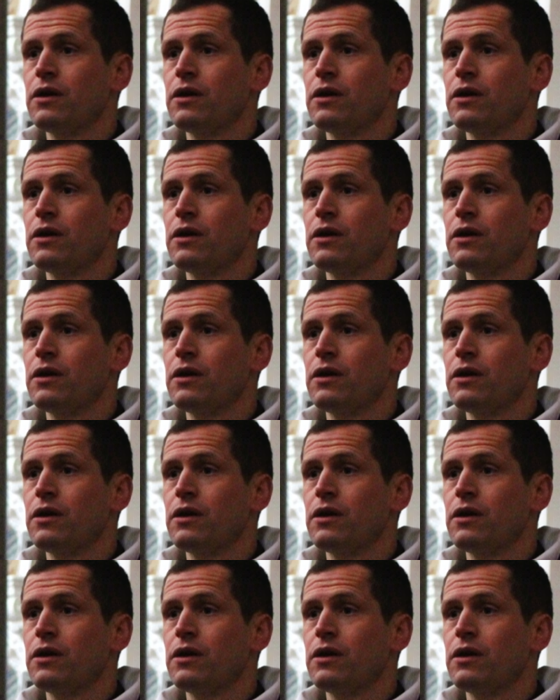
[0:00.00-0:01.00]

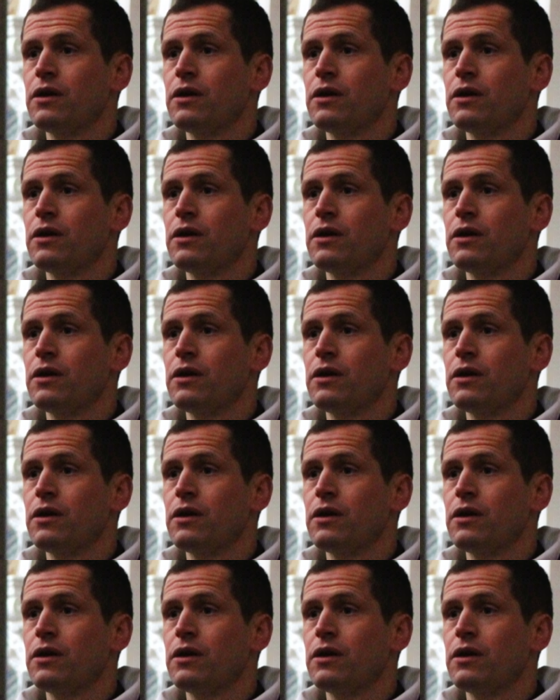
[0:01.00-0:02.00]

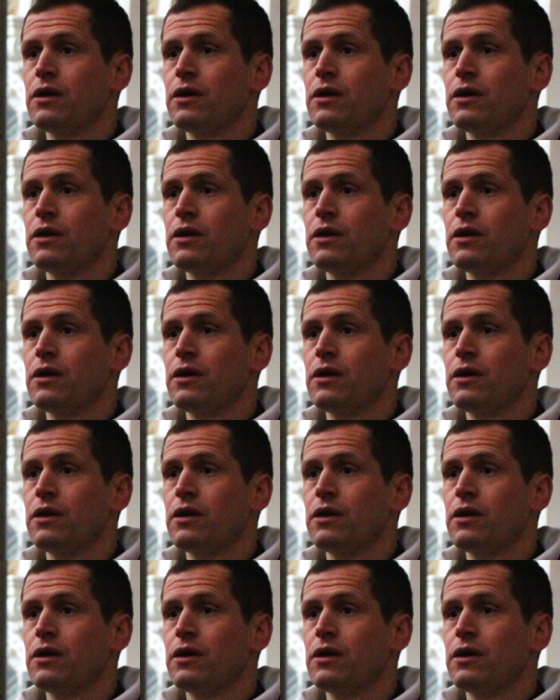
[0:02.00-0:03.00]

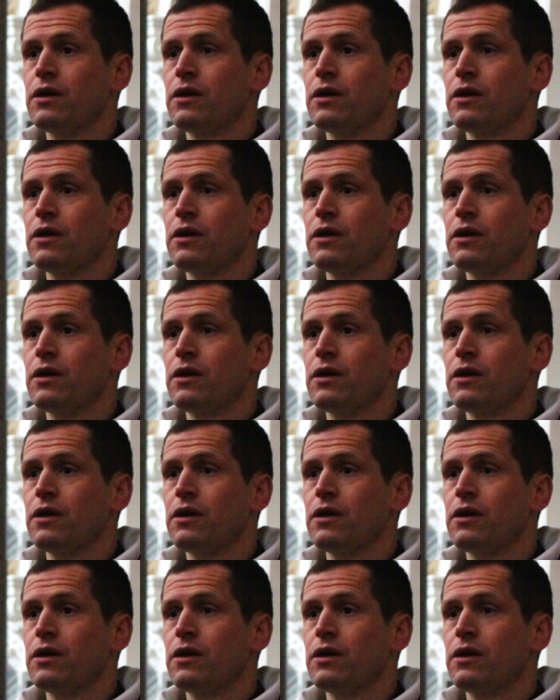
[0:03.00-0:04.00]

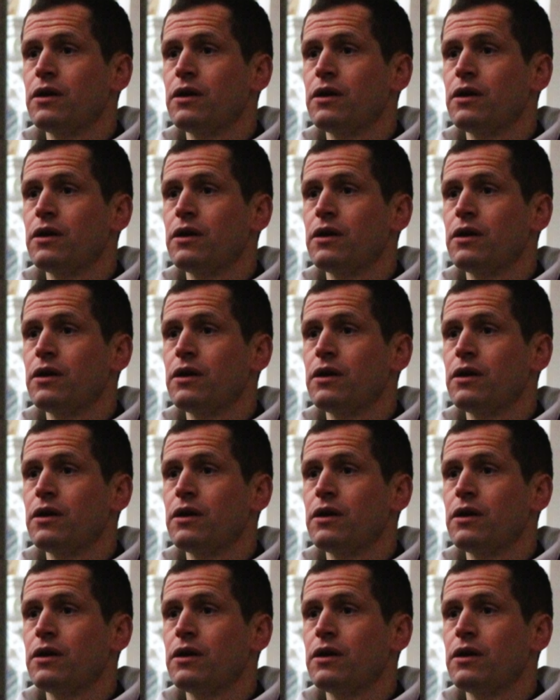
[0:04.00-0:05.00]

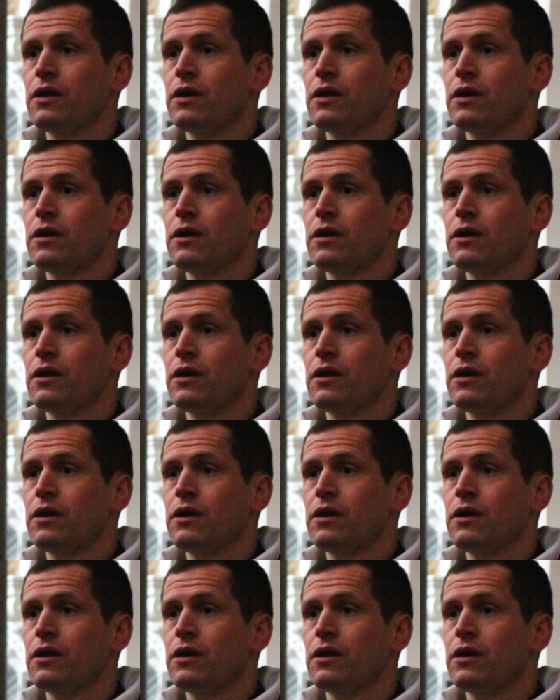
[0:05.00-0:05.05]
The face doesn't move, so there is nothing to read.